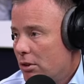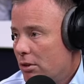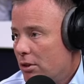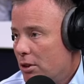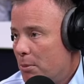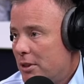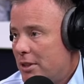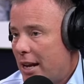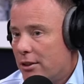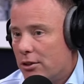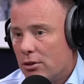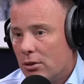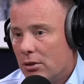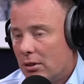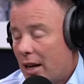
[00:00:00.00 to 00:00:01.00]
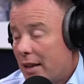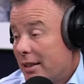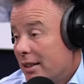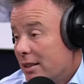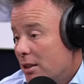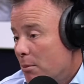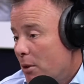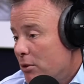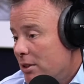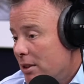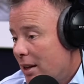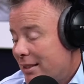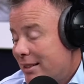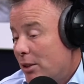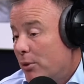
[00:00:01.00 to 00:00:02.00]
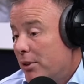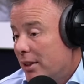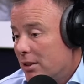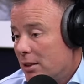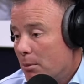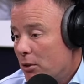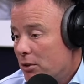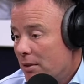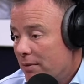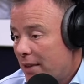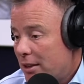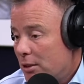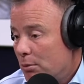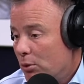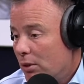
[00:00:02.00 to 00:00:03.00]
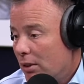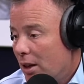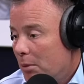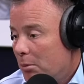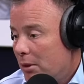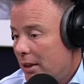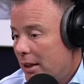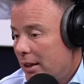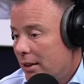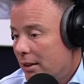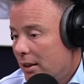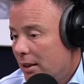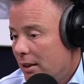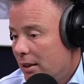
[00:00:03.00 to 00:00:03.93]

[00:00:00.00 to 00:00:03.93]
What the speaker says: the potential. I still think it's the most investable club in